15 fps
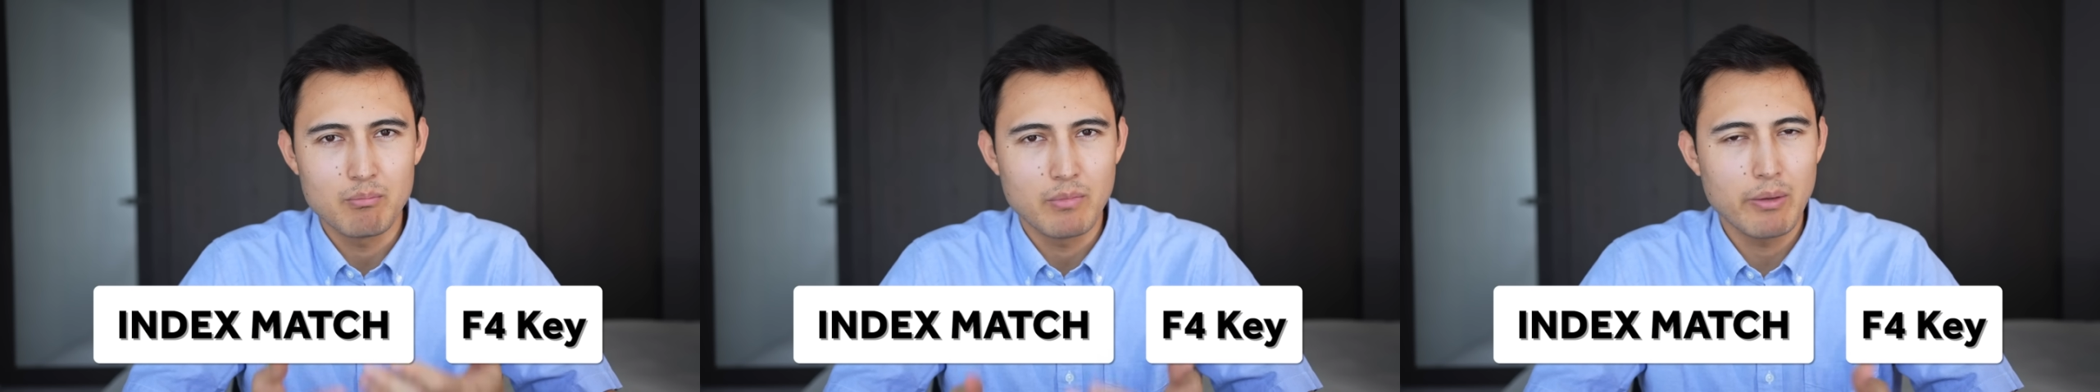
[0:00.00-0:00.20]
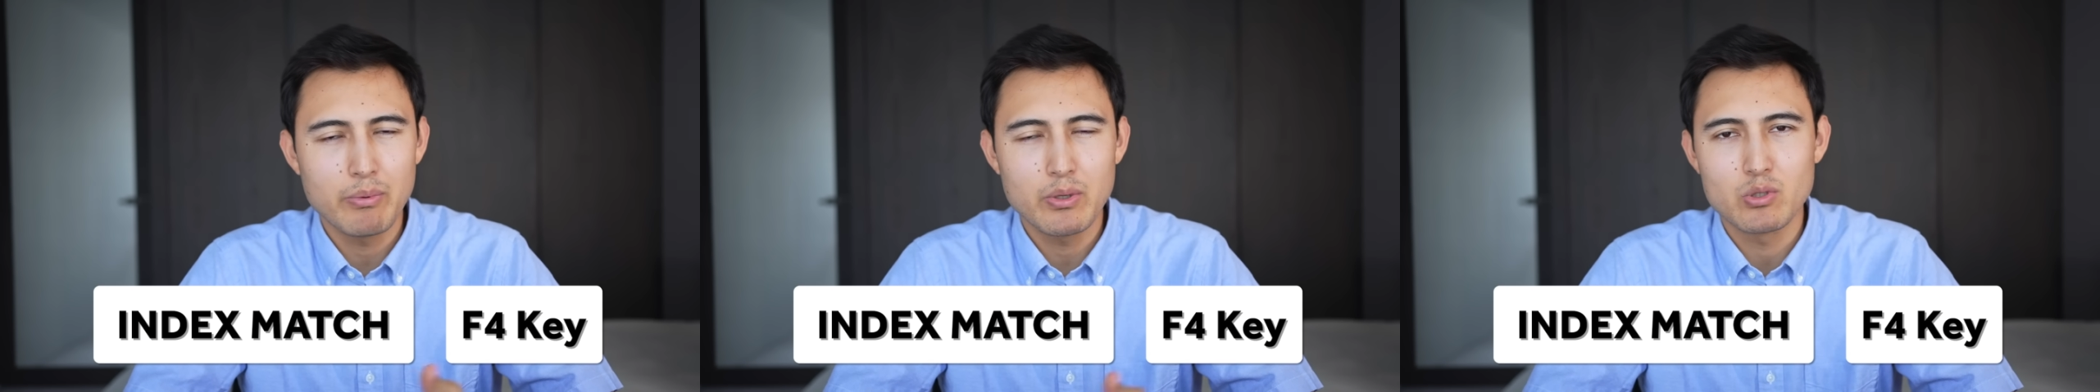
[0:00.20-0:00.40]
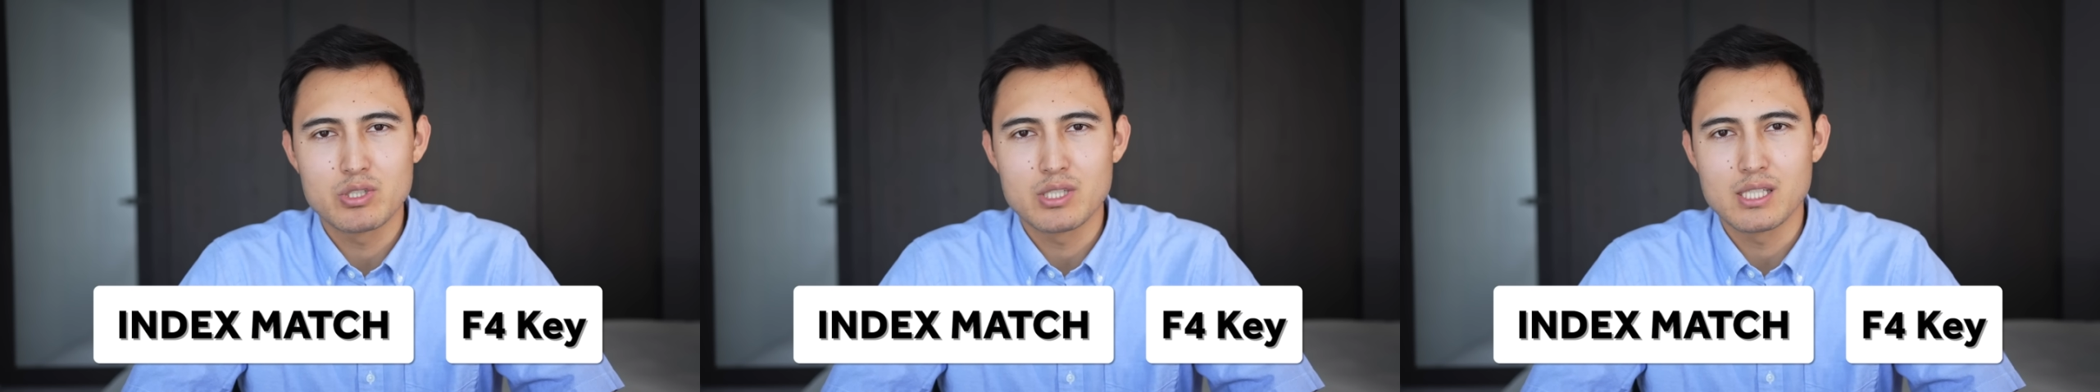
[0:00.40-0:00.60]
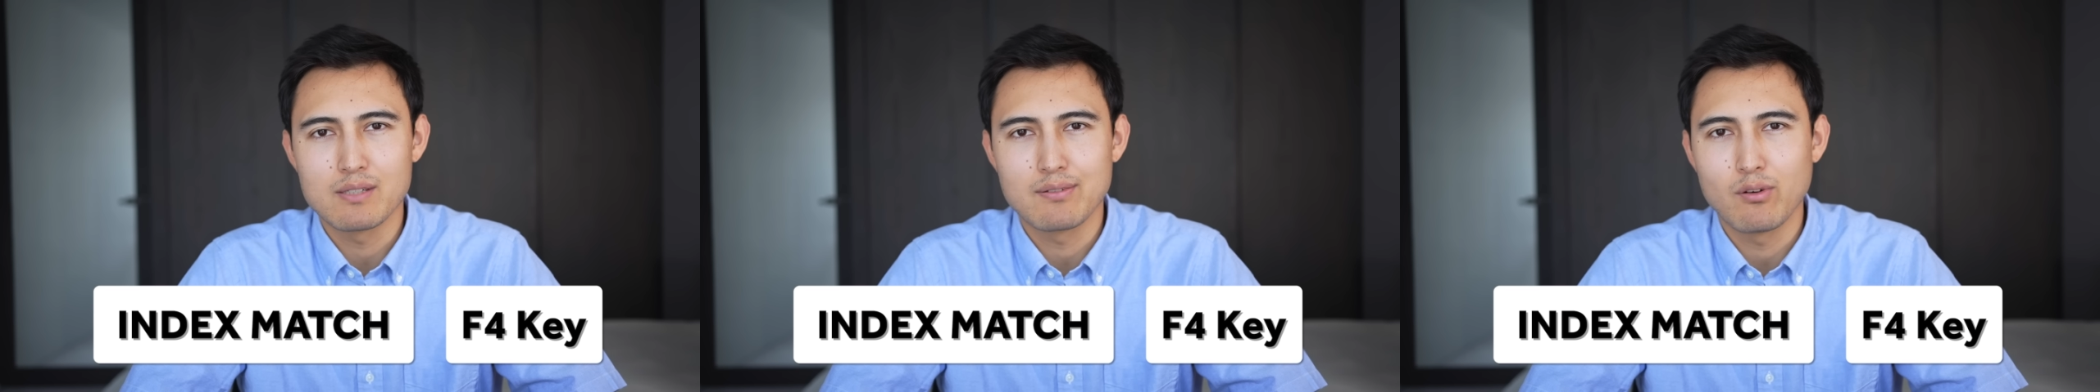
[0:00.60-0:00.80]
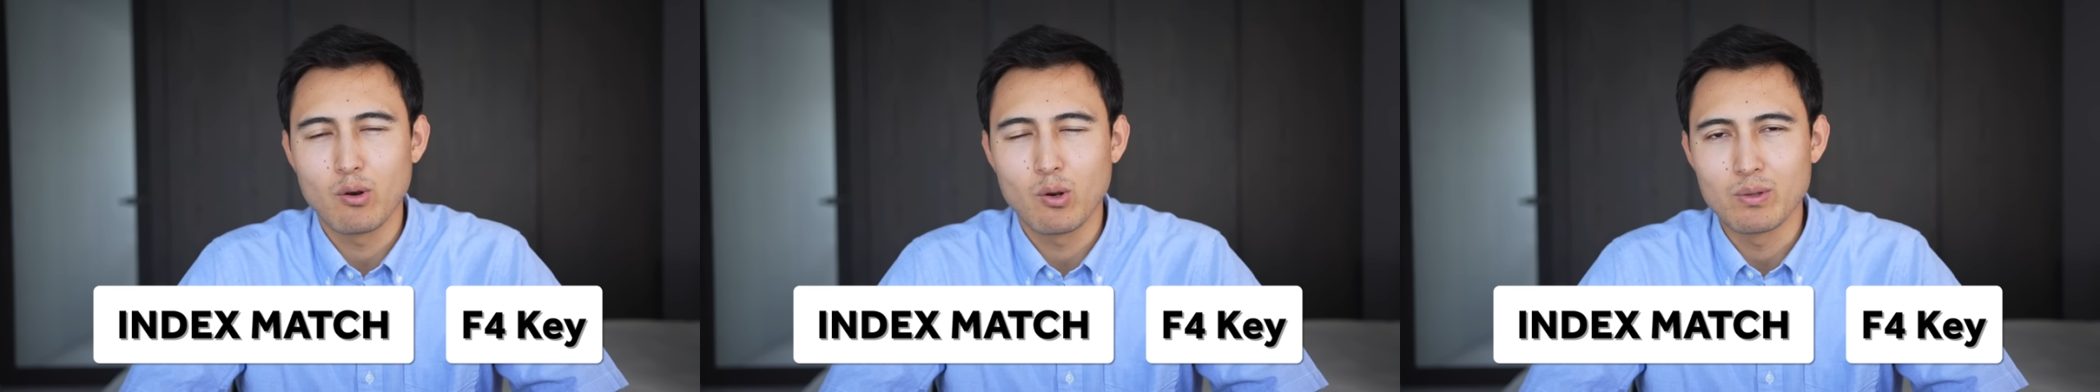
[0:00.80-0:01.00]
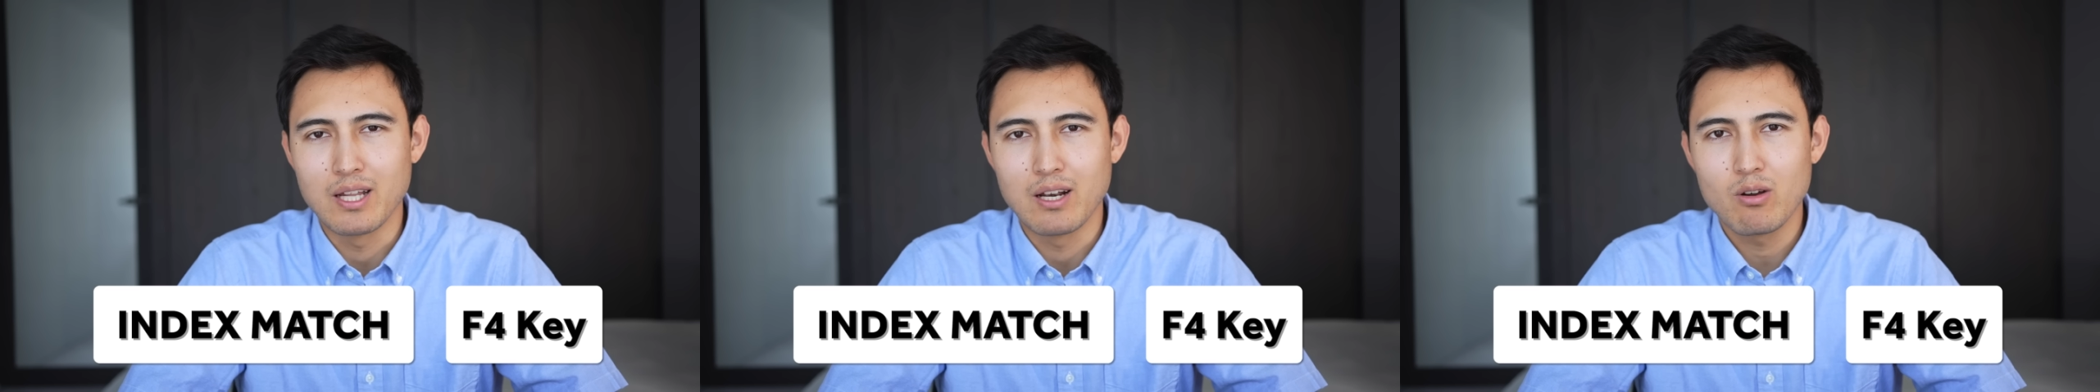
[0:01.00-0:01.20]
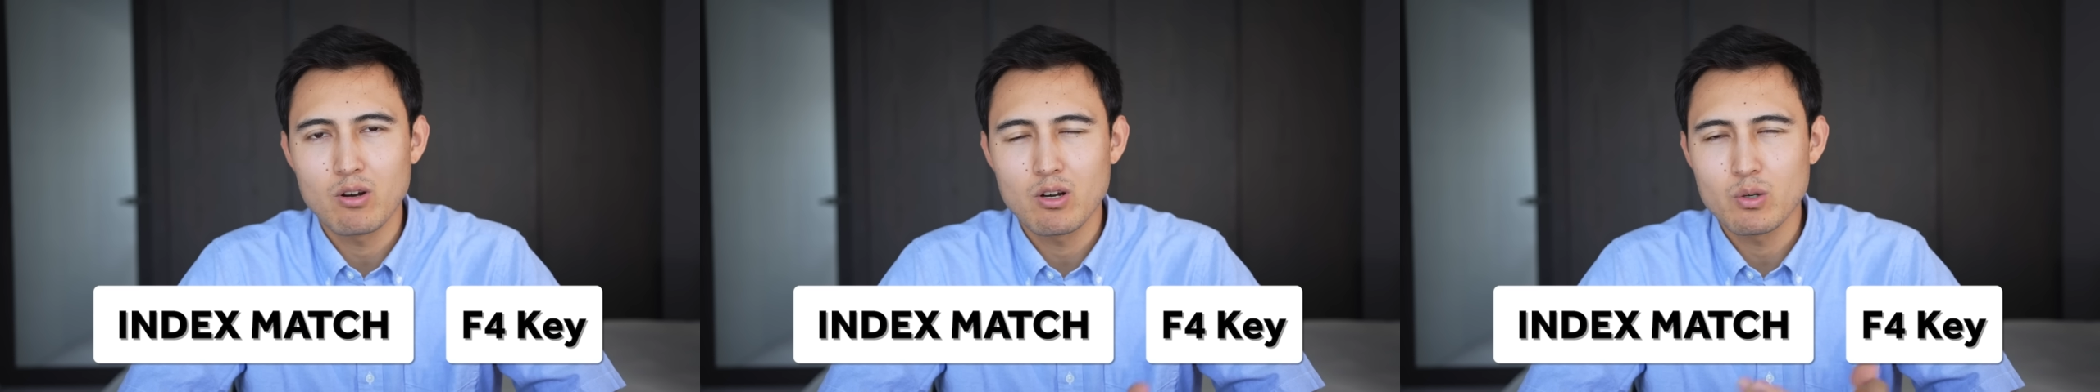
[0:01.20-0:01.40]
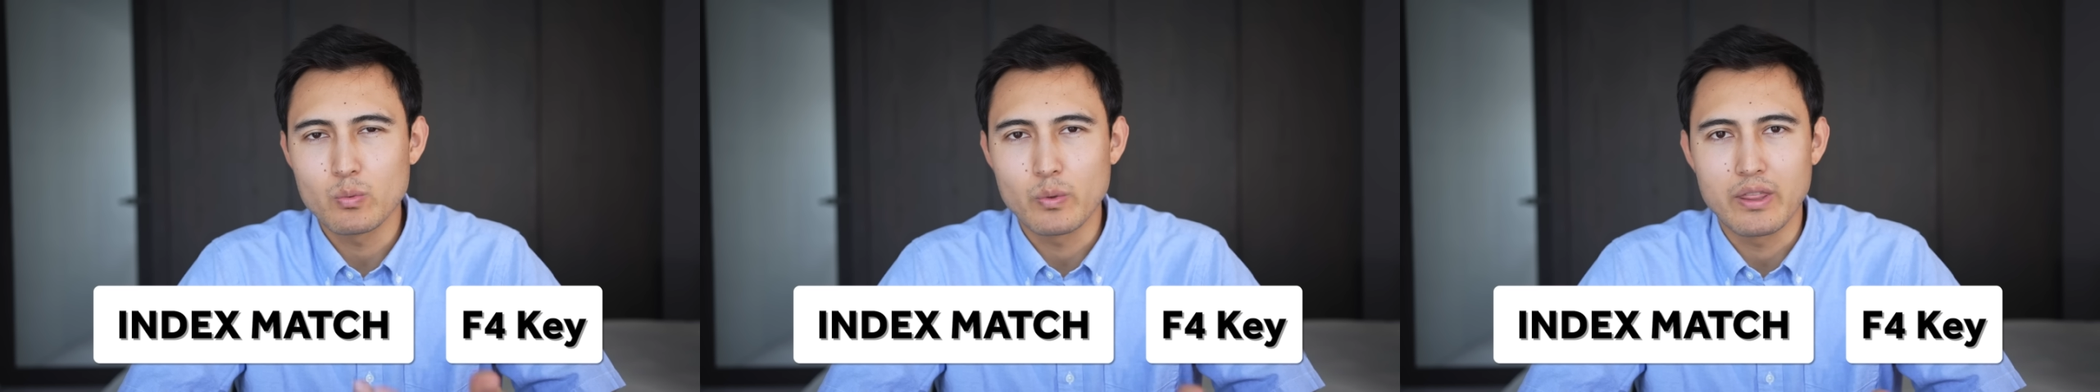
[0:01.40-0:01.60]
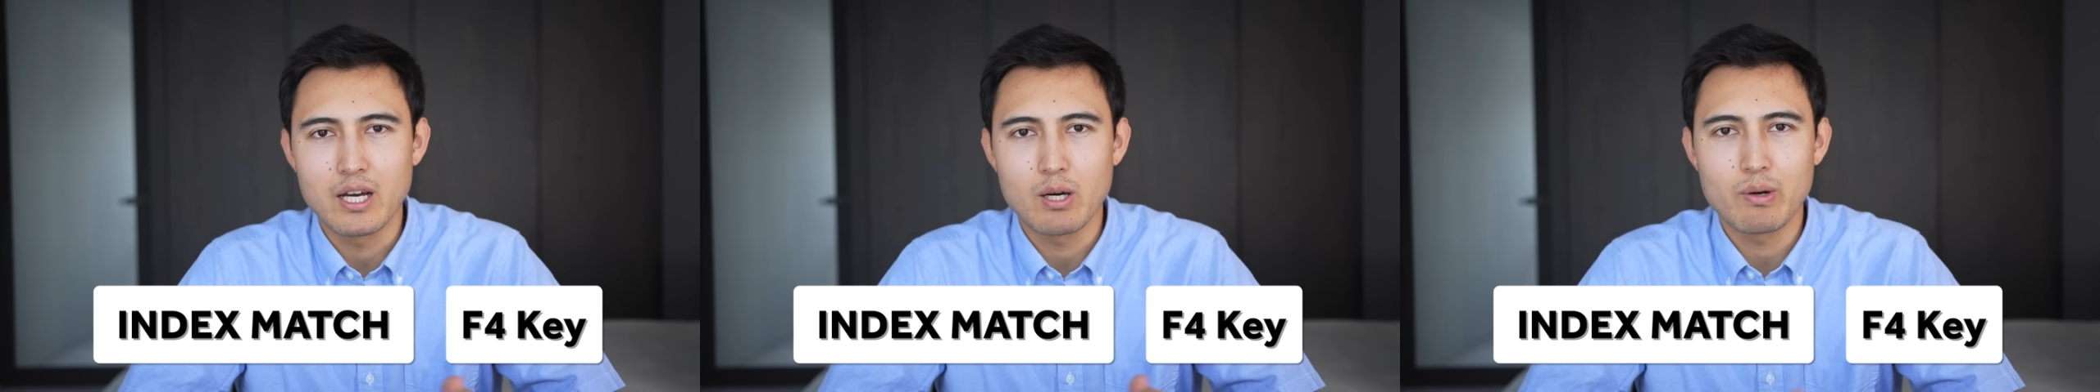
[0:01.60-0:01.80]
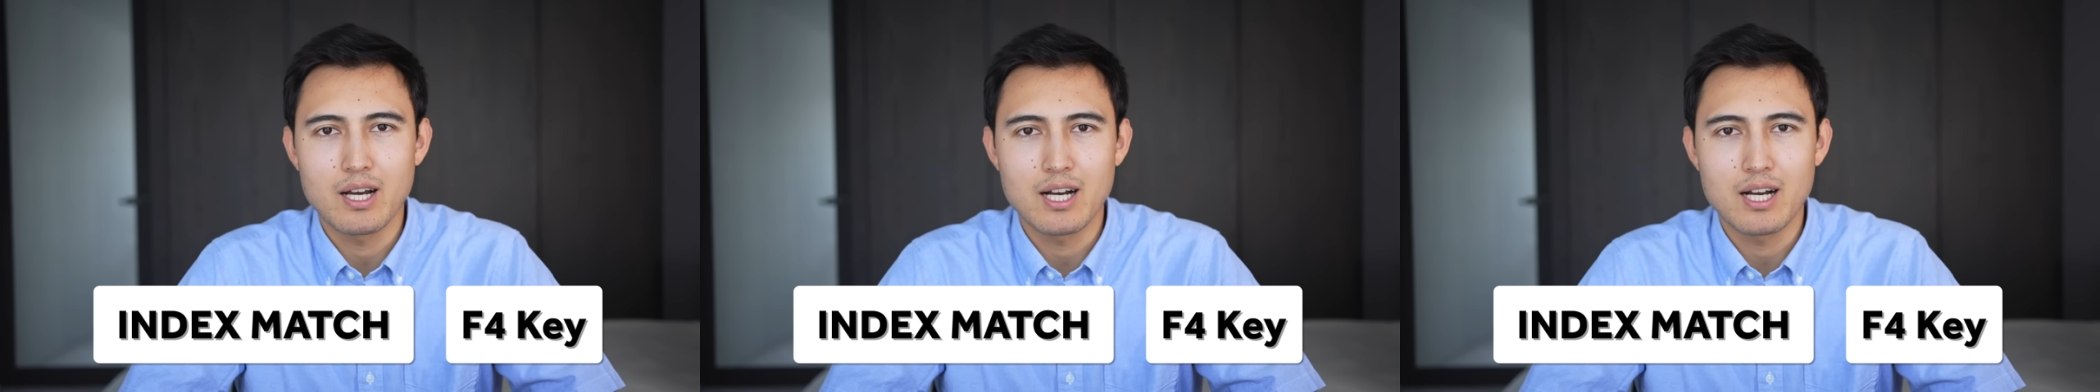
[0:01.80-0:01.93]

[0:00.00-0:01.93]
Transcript: maybe you just followed along without